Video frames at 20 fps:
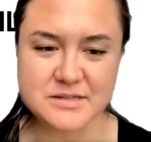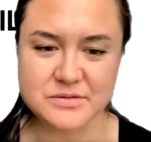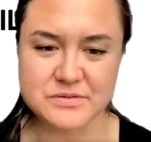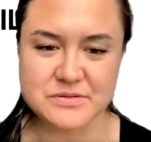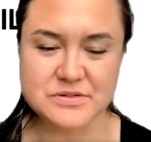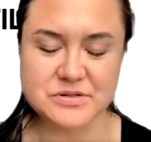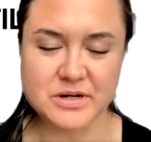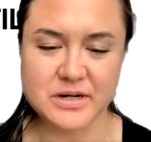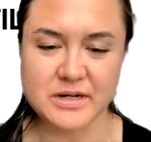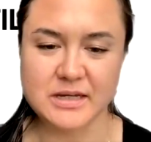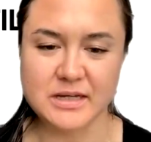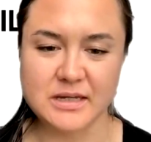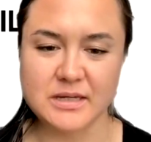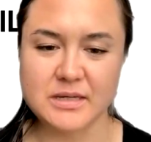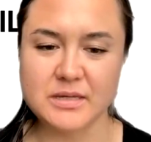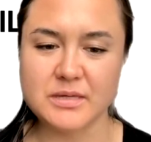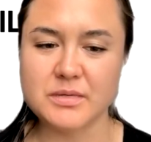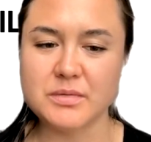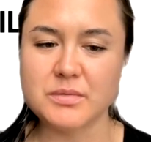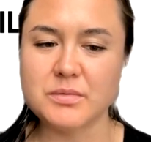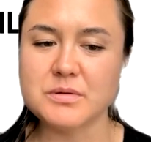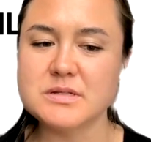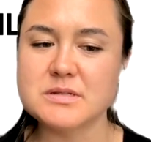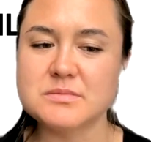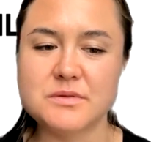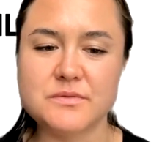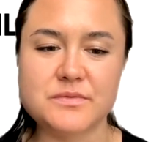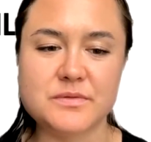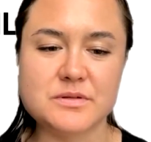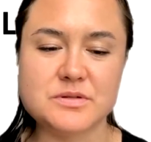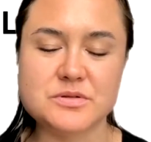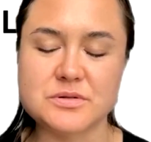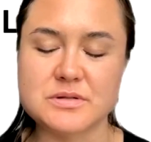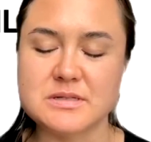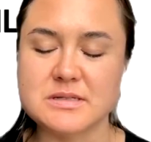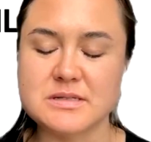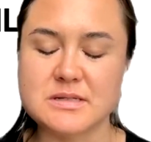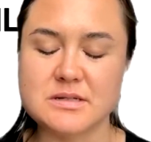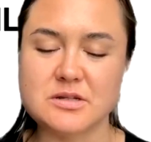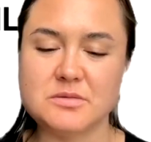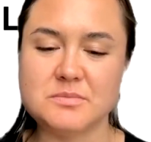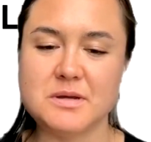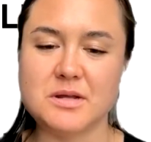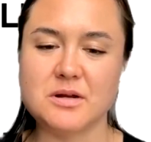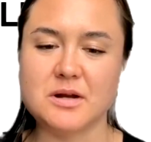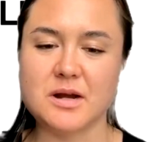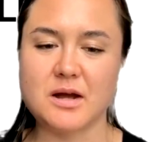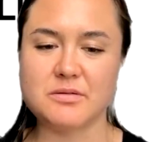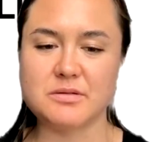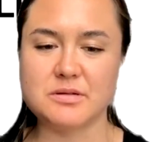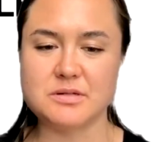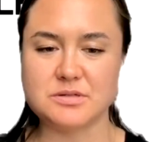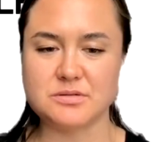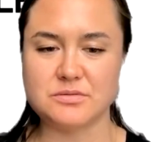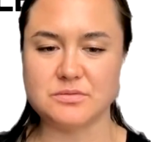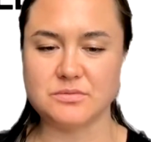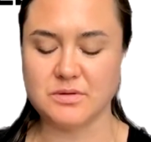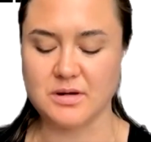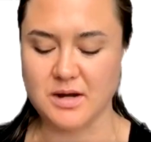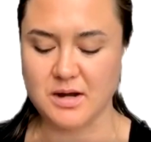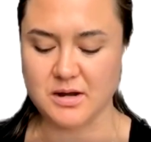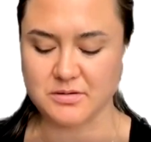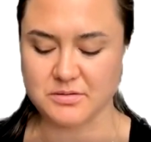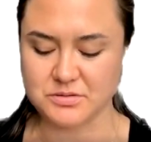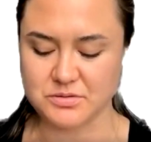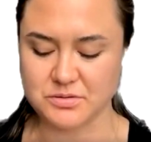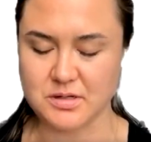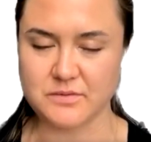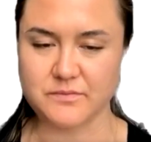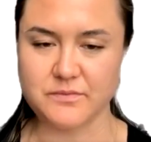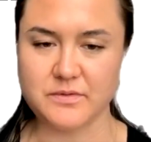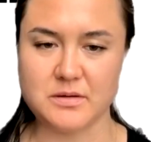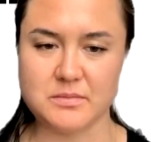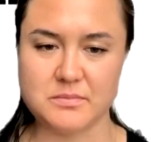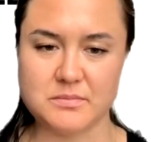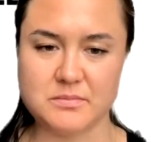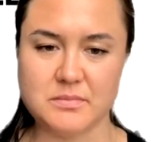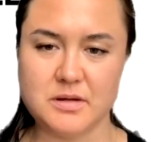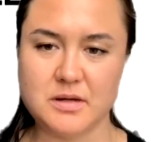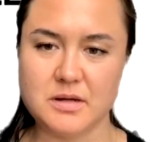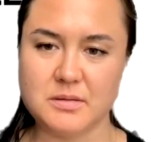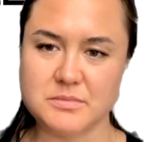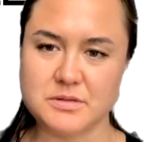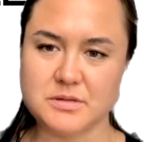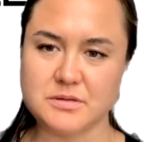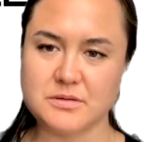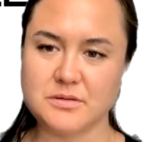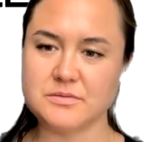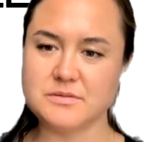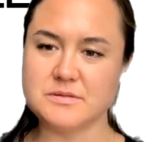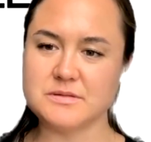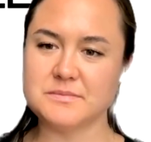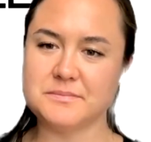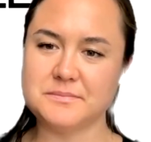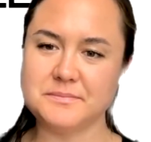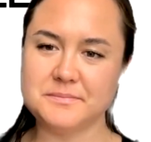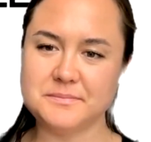is so striking. What were some of the choices that you made, or how did you kind of come to those?